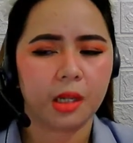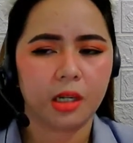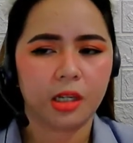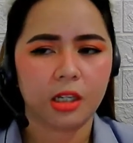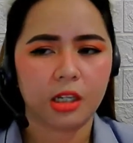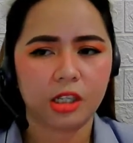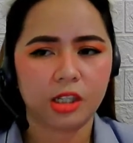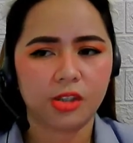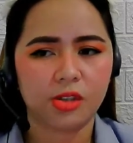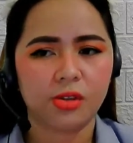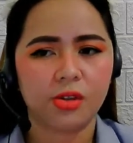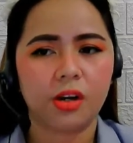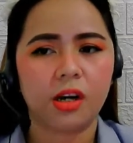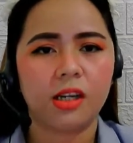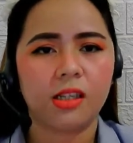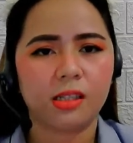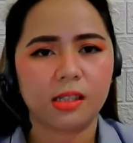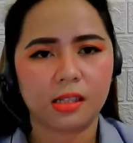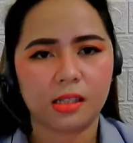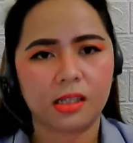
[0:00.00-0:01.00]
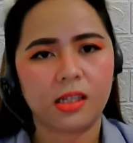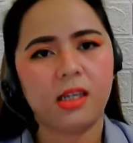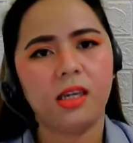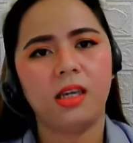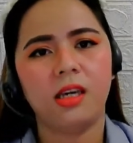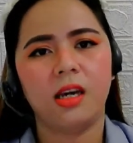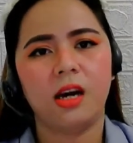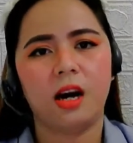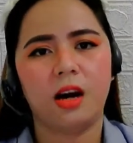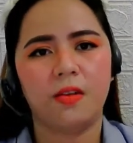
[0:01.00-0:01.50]
he trusts
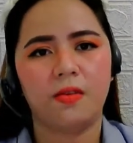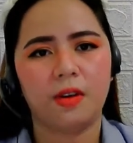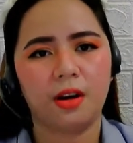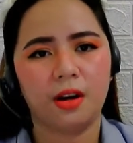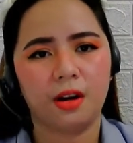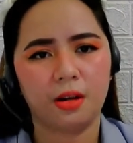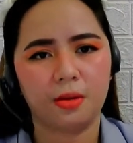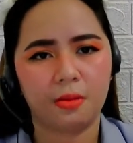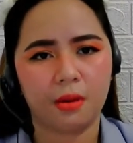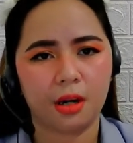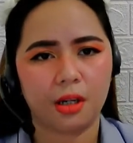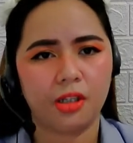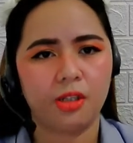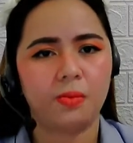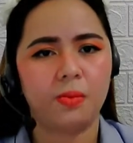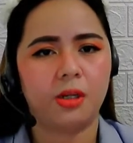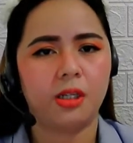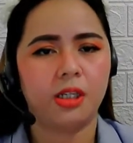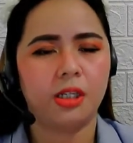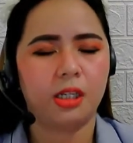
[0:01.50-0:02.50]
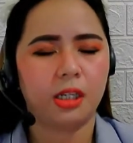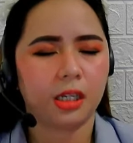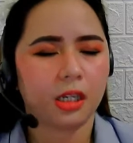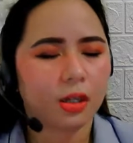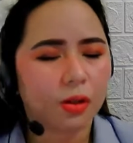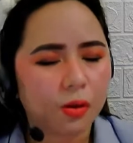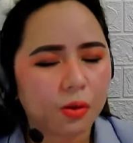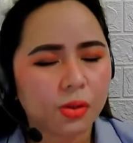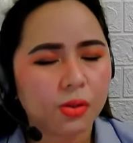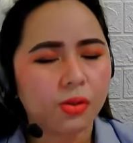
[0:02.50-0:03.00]
Kiha very much, but he
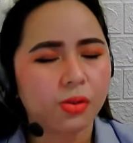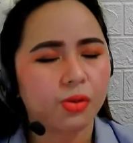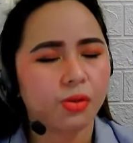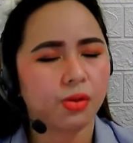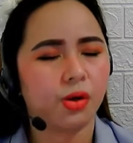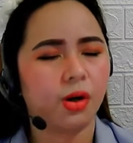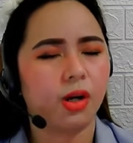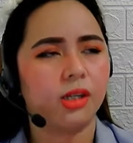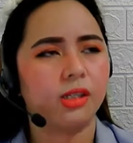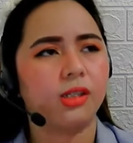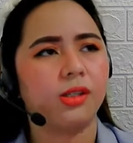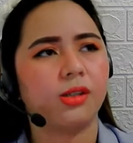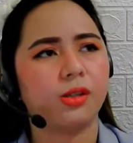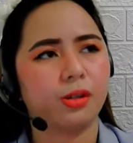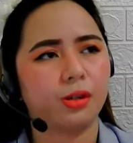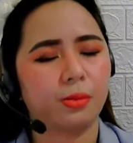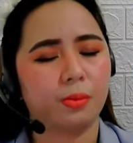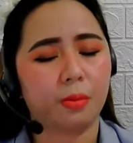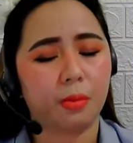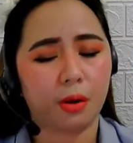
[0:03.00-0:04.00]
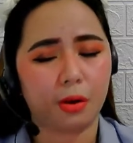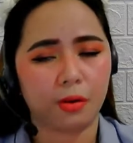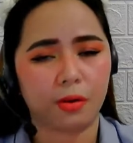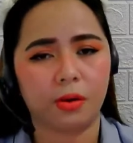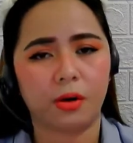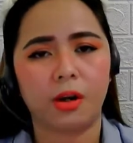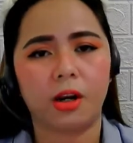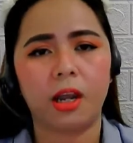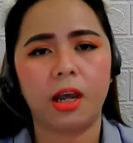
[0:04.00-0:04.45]
also trusts her mother.